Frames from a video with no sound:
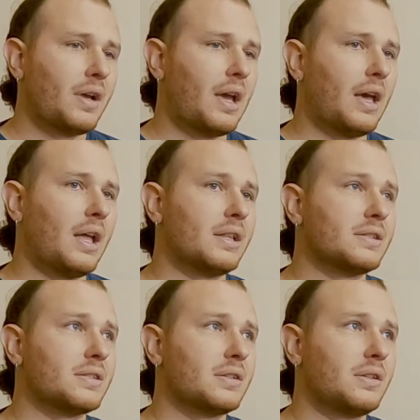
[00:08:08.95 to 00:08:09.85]

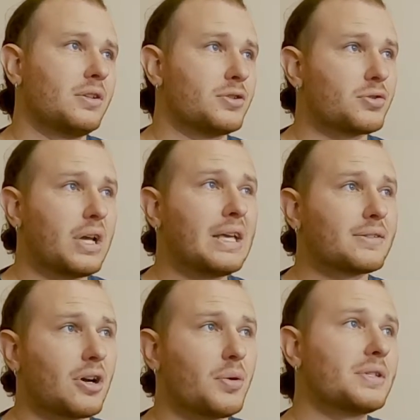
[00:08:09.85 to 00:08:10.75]
And your strengths
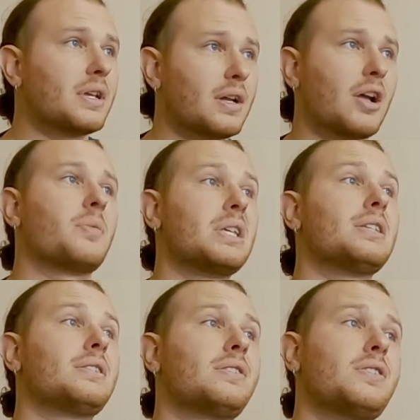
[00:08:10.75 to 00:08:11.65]
are always going to come
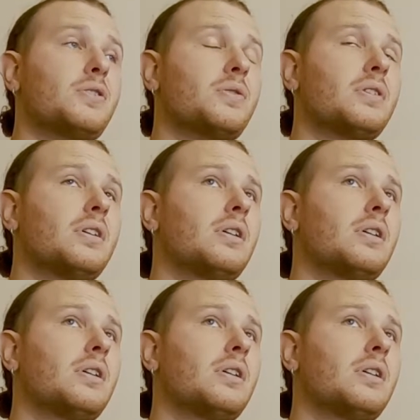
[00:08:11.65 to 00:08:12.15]
easy to you,